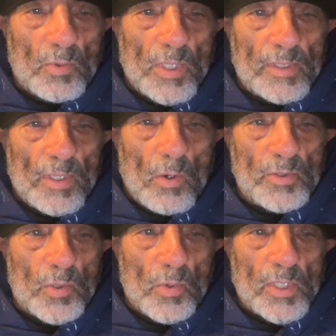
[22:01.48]
where it
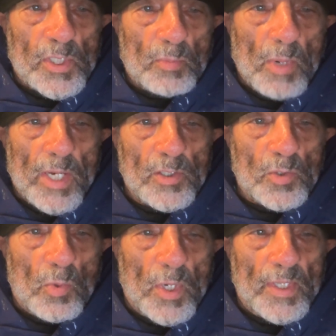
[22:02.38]
also
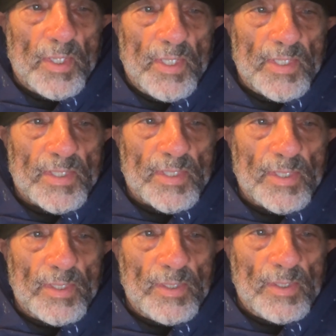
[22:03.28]
explains what it is.
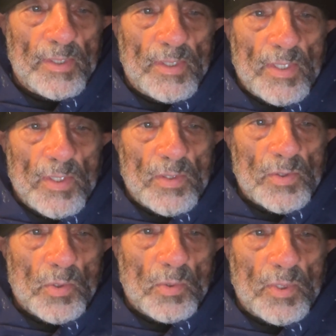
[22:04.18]

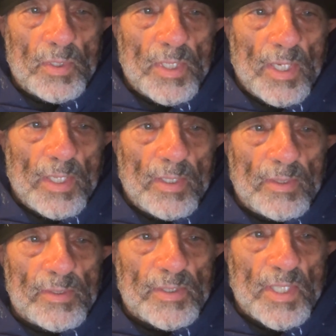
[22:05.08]
So it
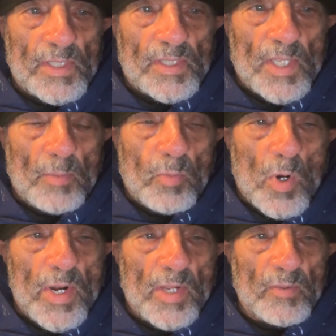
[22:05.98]
says step
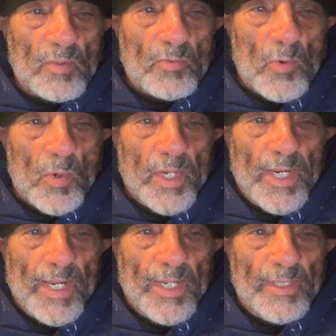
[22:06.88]

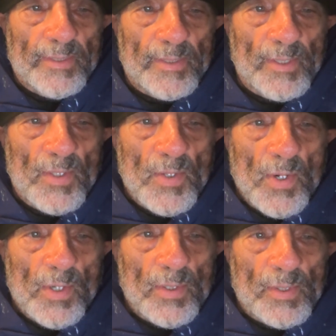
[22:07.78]
148,
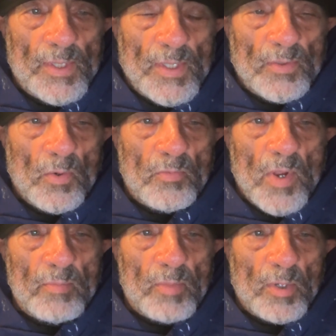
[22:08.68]

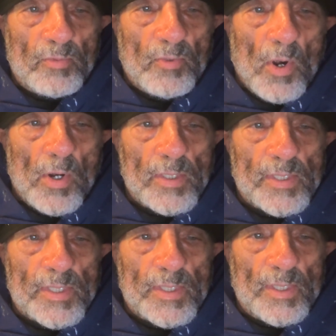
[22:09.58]
November
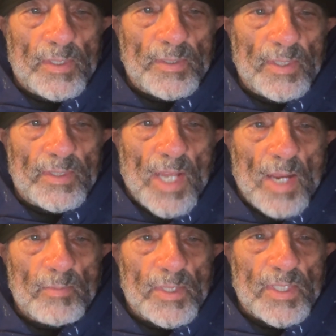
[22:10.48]
1st. The
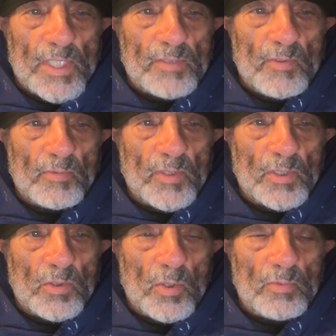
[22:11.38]
time is
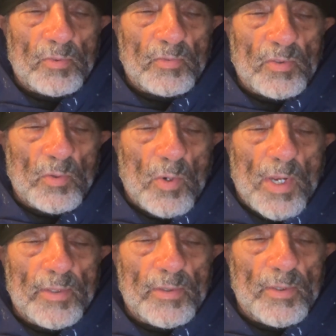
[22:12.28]
6:52 and
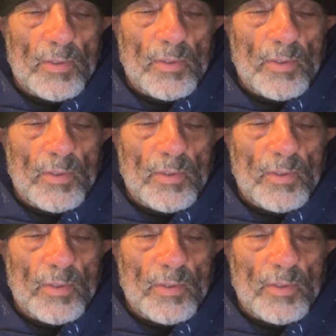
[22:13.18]
51.